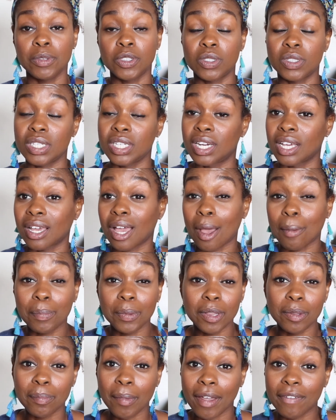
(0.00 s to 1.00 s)
you've seen a
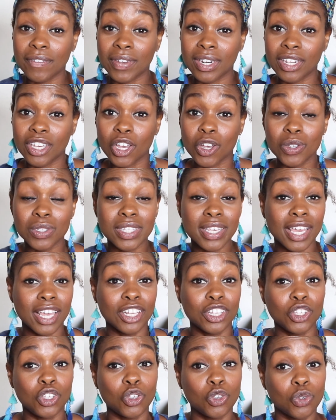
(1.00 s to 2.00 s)
couple of my videos
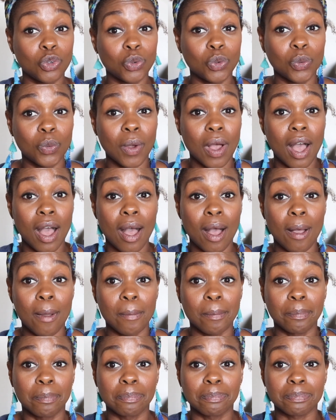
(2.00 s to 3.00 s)
and you
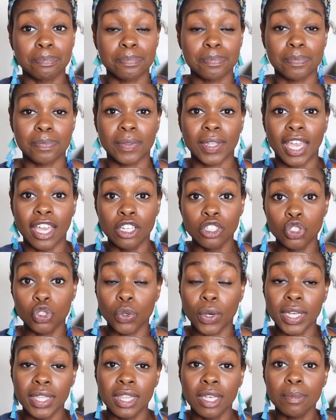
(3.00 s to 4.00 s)

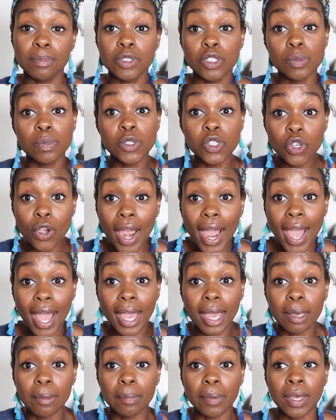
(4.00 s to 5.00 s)
enjoyed them,
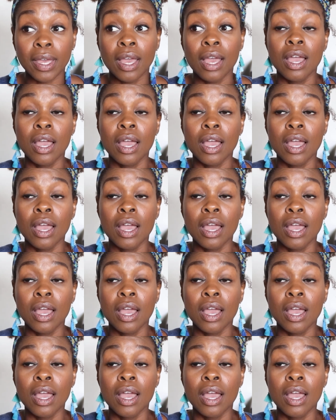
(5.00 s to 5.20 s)
subscribe.